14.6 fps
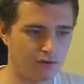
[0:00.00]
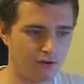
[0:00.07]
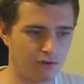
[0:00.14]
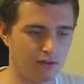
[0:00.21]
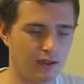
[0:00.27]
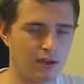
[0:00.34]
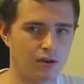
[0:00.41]

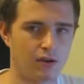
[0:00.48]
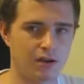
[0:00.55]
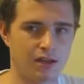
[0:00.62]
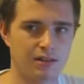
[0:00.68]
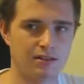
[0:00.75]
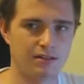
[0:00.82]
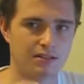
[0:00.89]
phone, they kind
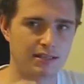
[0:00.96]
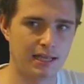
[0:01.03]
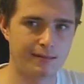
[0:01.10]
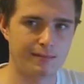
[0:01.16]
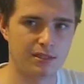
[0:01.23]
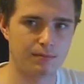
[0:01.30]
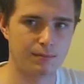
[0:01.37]
of get the
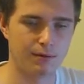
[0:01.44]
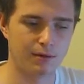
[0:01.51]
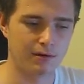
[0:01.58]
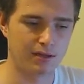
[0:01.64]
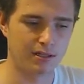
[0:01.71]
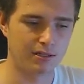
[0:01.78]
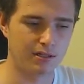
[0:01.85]
same
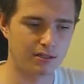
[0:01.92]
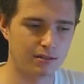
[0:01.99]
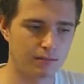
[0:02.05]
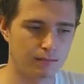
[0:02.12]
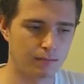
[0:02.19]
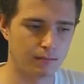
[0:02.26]
experience,